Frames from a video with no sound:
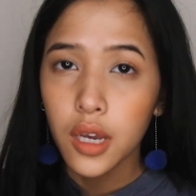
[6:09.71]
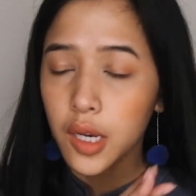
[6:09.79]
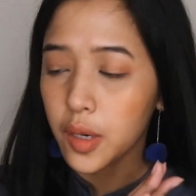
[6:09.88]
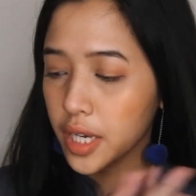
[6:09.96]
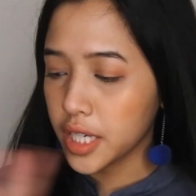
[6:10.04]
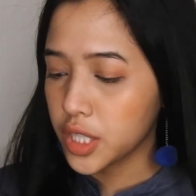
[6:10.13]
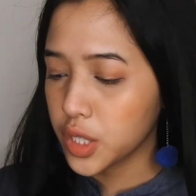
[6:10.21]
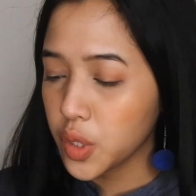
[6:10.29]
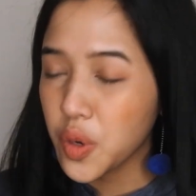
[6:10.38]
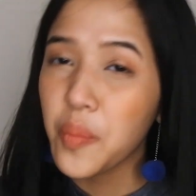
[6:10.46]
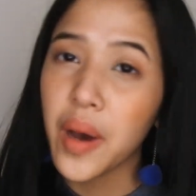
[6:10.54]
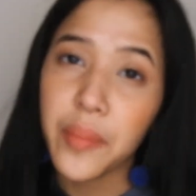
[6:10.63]
Okay,
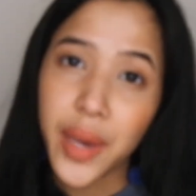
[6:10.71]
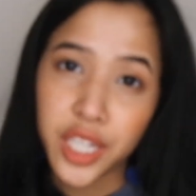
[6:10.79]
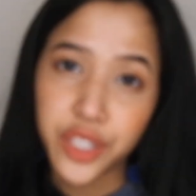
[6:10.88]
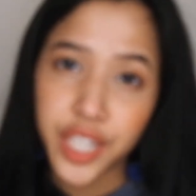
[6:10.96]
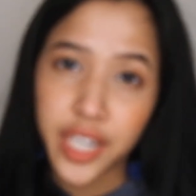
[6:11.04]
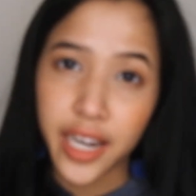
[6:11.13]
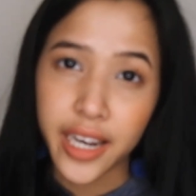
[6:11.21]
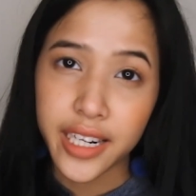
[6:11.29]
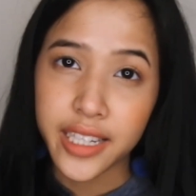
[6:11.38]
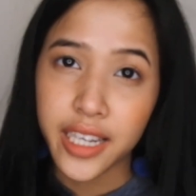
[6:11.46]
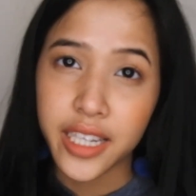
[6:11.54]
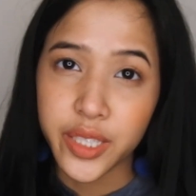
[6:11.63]
so my battery died,
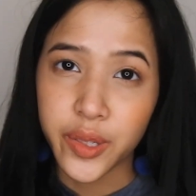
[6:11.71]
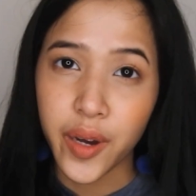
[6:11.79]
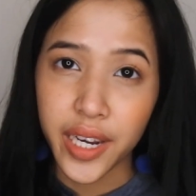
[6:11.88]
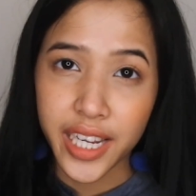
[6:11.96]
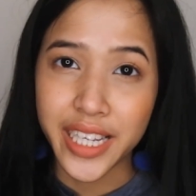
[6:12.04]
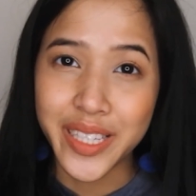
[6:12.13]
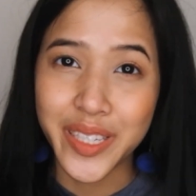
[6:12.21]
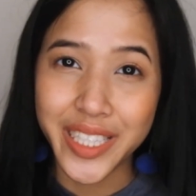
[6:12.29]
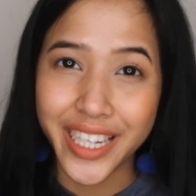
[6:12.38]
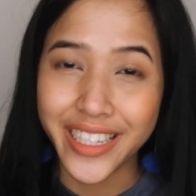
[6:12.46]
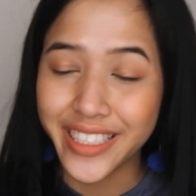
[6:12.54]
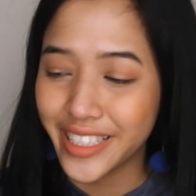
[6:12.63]
so I need to
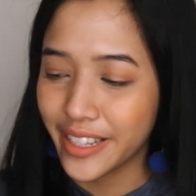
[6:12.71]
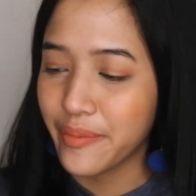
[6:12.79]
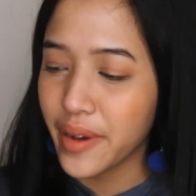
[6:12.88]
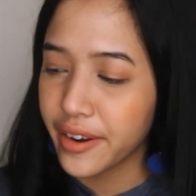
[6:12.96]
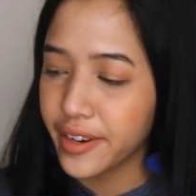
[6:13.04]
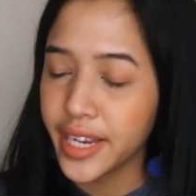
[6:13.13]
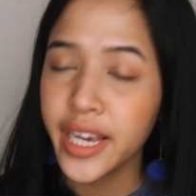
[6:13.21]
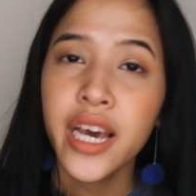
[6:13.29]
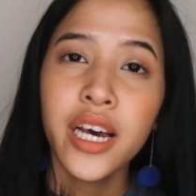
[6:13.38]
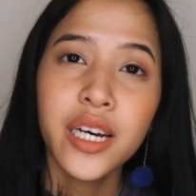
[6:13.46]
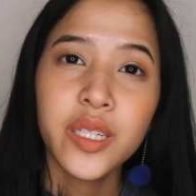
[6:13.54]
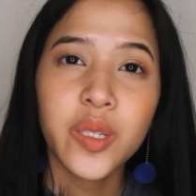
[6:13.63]
change the battery.
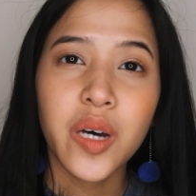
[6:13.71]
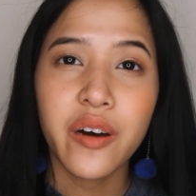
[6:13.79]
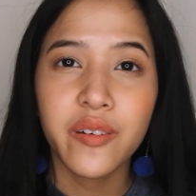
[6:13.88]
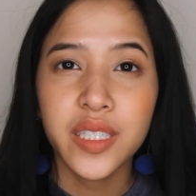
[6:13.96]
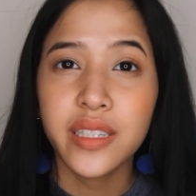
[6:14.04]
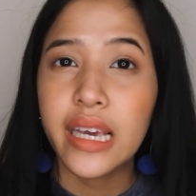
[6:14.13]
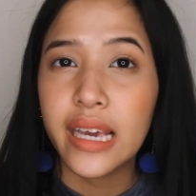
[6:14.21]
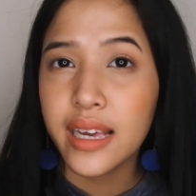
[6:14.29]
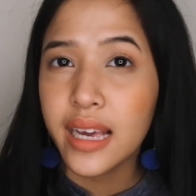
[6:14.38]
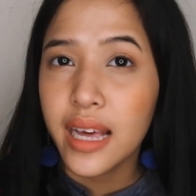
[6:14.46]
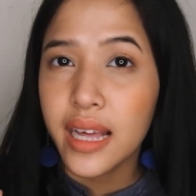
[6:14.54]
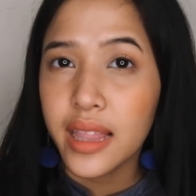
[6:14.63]
So I was saying,
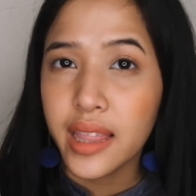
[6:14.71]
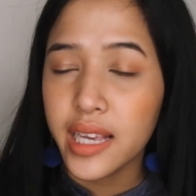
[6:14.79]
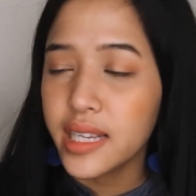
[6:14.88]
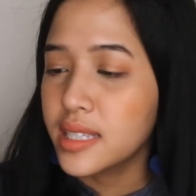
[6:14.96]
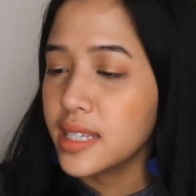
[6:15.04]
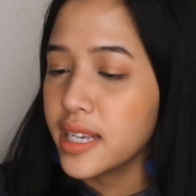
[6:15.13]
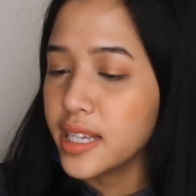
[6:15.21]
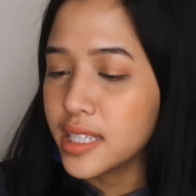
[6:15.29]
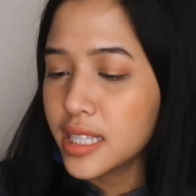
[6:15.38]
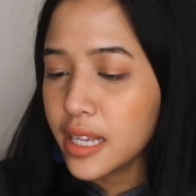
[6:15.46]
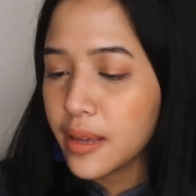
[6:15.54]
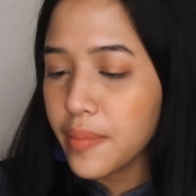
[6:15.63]
this is
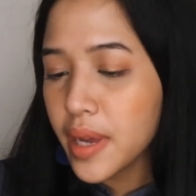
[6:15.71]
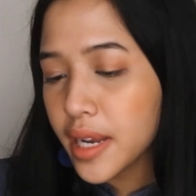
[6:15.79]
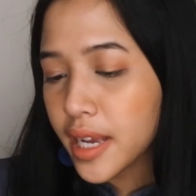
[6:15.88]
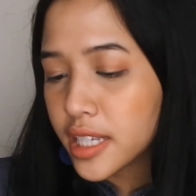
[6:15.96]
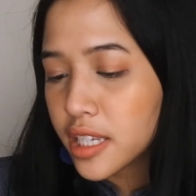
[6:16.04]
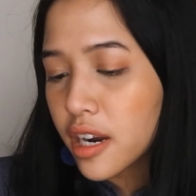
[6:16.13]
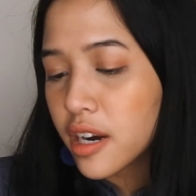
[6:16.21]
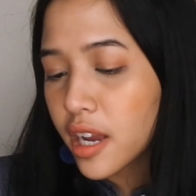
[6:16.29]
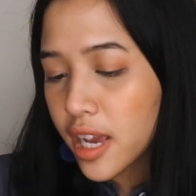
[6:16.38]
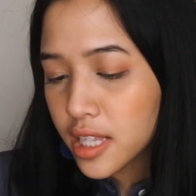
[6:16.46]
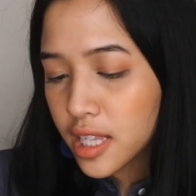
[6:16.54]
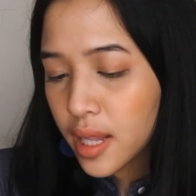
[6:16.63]
the Madagascar
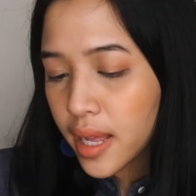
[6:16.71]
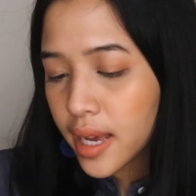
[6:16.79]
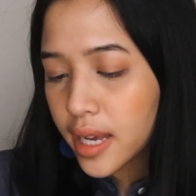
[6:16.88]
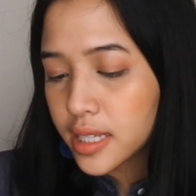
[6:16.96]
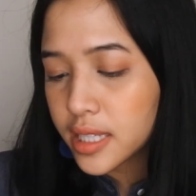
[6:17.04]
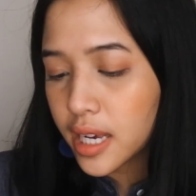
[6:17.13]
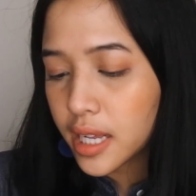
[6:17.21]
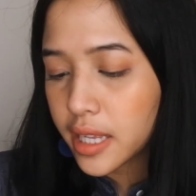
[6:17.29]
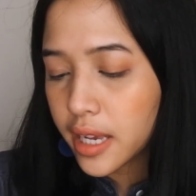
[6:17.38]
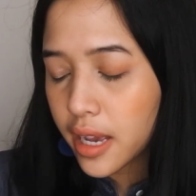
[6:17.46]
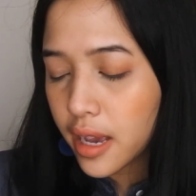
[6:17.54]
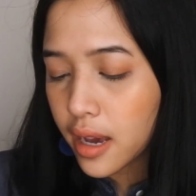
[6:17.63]
Centella
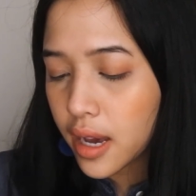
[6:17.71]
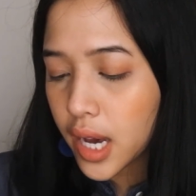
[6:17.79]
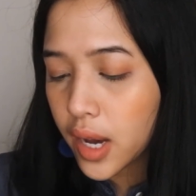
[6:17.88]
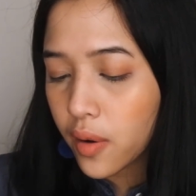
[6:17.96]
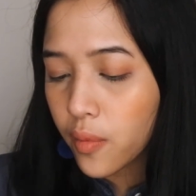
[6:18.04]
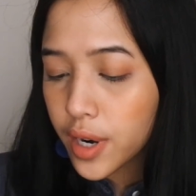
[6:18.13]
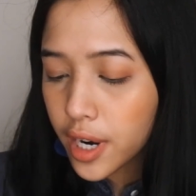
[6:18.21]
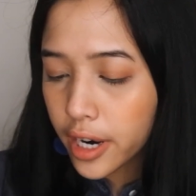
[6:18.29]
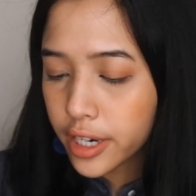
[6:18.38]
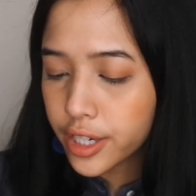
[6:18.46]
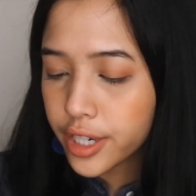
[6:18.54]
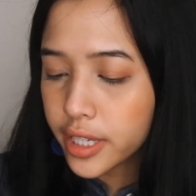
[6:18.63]
Asiatica
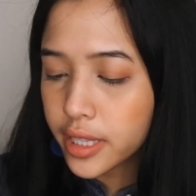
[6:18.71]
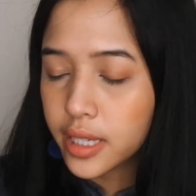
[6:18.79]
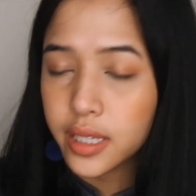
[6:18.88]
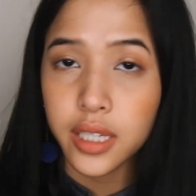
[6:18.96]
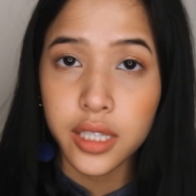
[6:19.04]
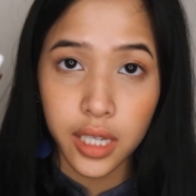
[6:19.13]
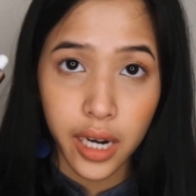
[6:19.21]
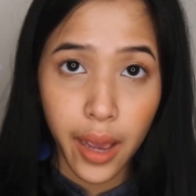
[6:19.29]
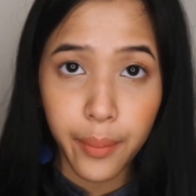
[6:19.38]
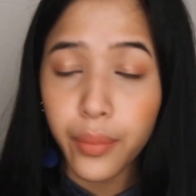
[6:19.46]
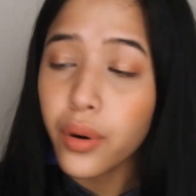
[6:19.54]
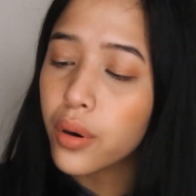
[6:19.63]
100. This is an
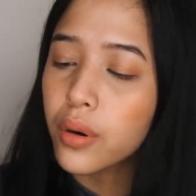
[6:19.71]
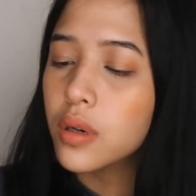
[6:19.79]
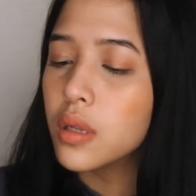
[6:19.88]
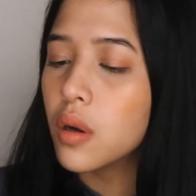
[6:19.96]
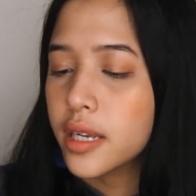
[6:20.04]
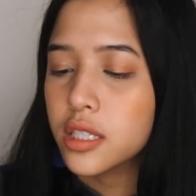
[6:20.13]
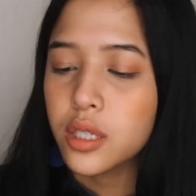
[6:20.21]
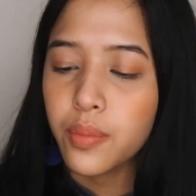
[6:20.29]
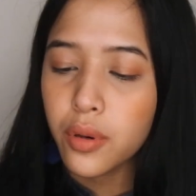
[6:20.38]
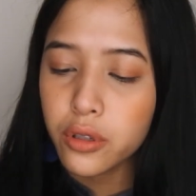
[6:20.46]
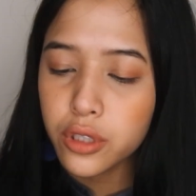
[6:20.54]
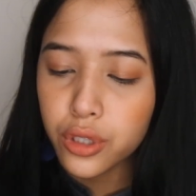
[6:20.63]
ampoule. It's
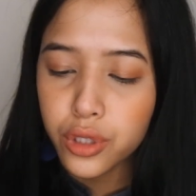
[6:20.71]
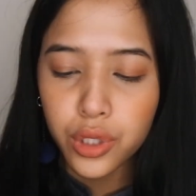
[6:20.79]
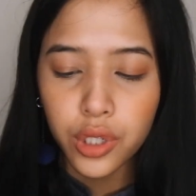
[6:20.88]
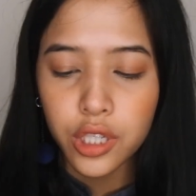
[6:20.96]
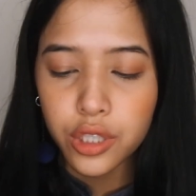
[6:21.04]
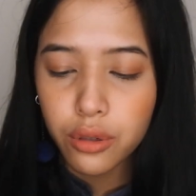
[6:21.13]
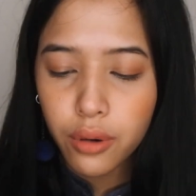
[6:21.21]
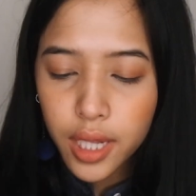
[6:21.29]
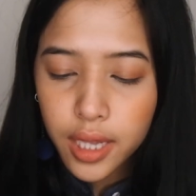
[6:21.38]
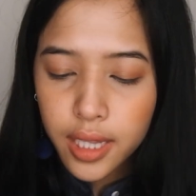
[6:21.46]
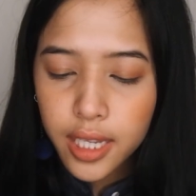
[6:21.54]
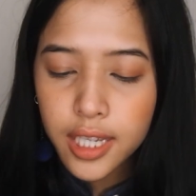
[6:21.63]
supposed to soothe
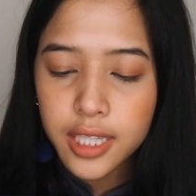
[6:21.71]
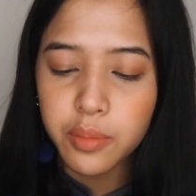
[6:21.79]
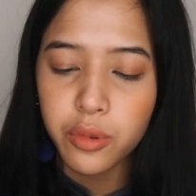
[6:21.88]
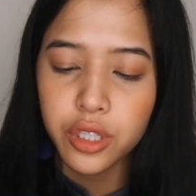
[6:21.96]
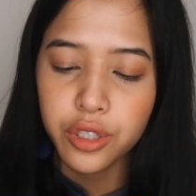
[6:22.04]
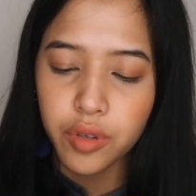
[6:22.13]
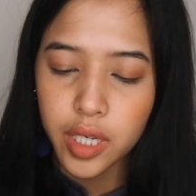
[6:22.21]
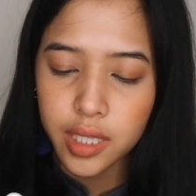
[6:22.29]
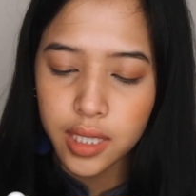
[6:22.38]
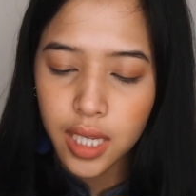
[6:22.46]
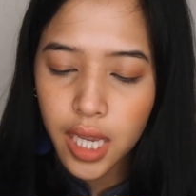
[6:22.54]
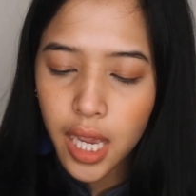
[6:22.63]
redness, moisturize
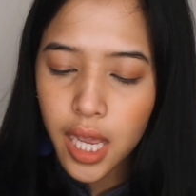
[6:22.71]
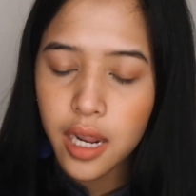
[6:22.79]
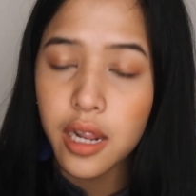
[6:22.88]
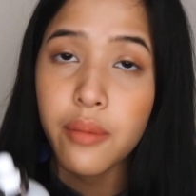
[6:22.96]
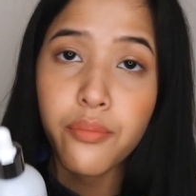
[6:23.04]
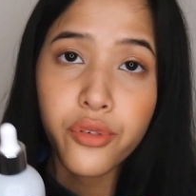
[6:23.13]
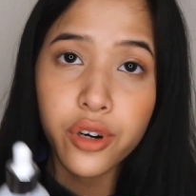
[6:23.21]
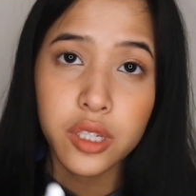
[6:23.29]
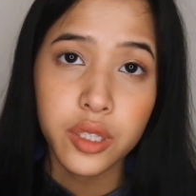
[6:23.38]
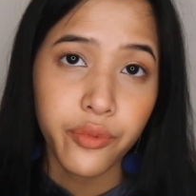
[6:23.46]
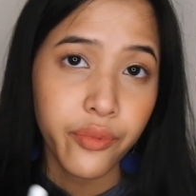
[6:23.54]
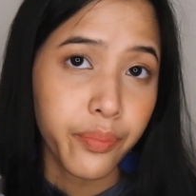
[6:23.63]
skin, and
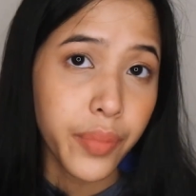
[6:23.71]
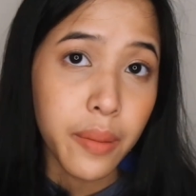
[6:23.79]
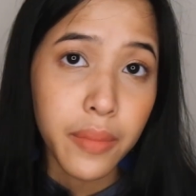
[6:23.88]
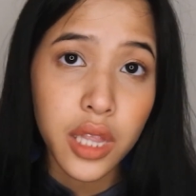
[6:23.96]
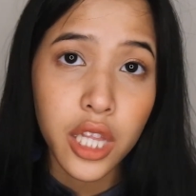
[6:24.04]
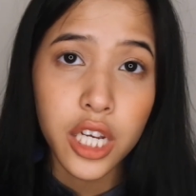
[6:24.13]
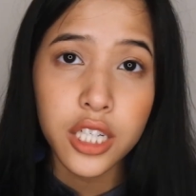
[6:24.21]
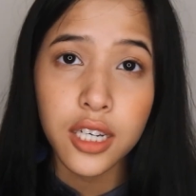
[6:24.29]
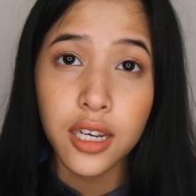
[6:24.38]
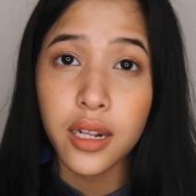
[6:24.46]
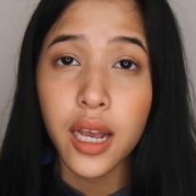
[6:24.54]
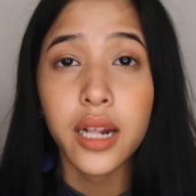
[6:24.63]
improves
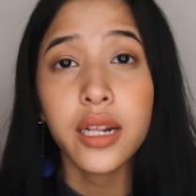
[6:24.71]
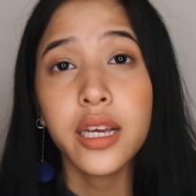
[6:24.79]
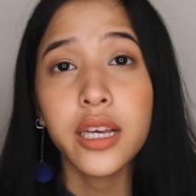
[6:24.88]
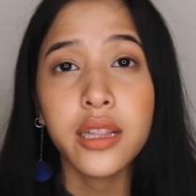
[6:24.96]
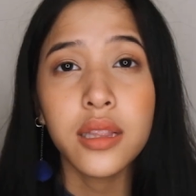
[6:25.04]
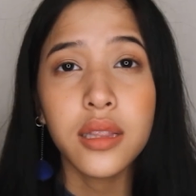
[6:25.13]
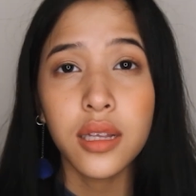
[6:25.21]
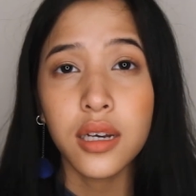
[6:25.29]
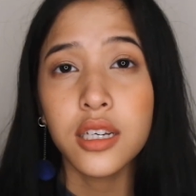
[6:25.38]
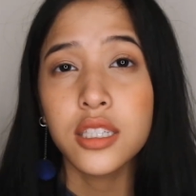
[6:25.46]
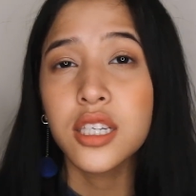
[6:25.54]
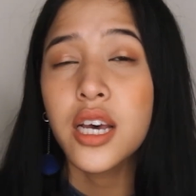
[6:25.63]
pigmentation, and it
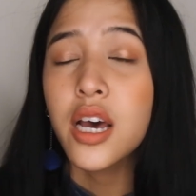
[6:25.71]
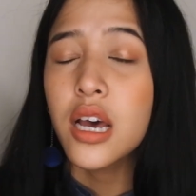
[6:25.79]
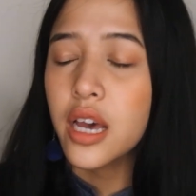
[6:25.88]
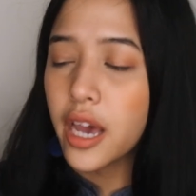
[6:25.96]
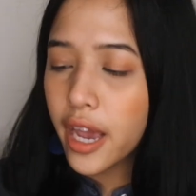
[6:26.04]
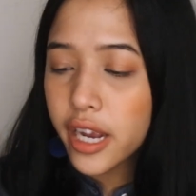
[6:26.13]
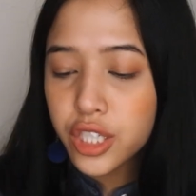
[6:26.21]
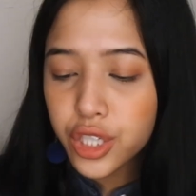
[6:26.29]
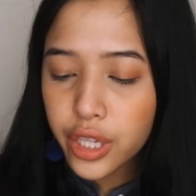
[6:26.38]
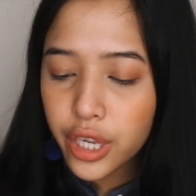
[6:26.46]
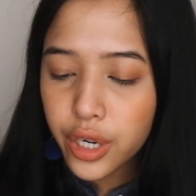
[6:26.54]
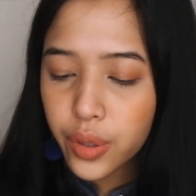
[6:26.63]
does
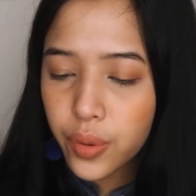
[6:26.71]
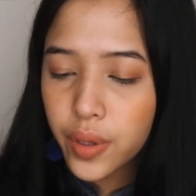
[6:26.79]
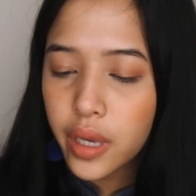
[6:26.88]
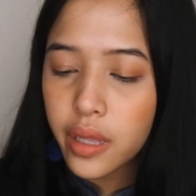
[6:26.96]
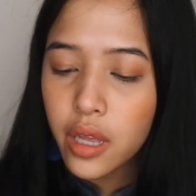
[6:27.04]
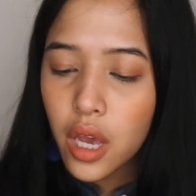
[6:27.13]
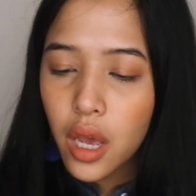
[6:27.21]
actually do it.